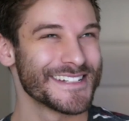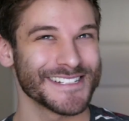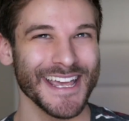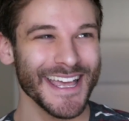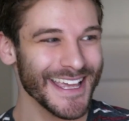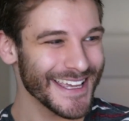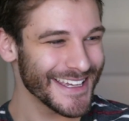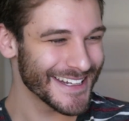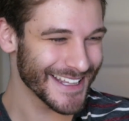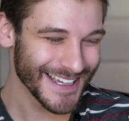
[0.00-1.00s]
The
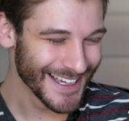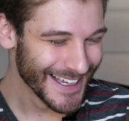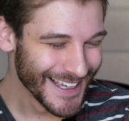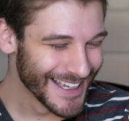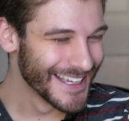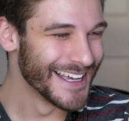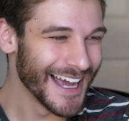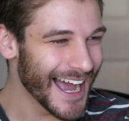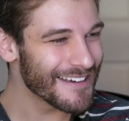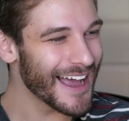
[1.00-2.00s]
shade!
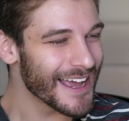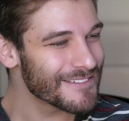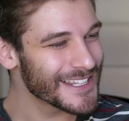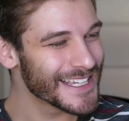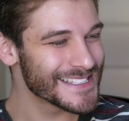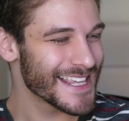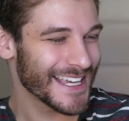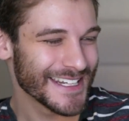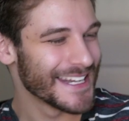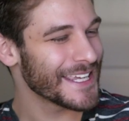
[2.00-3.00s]
I feel like it's
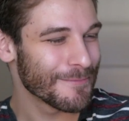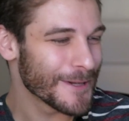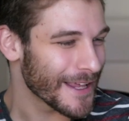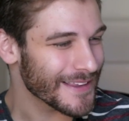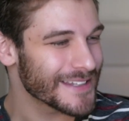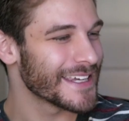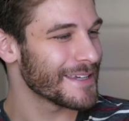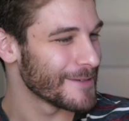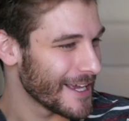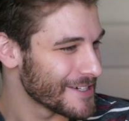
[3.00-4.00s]
like Nicki
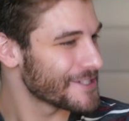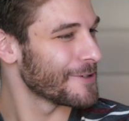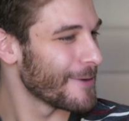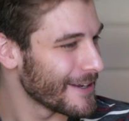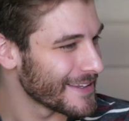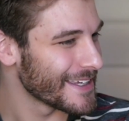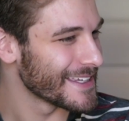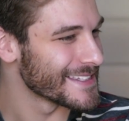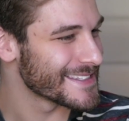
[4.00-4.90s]
Minaj could wear this.